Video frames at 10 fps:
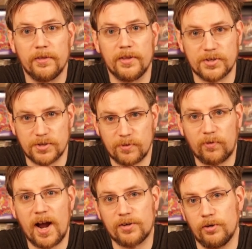This is a
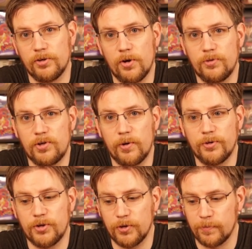fractal node
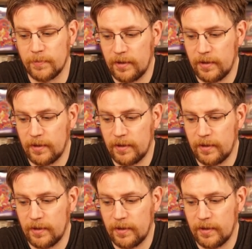202.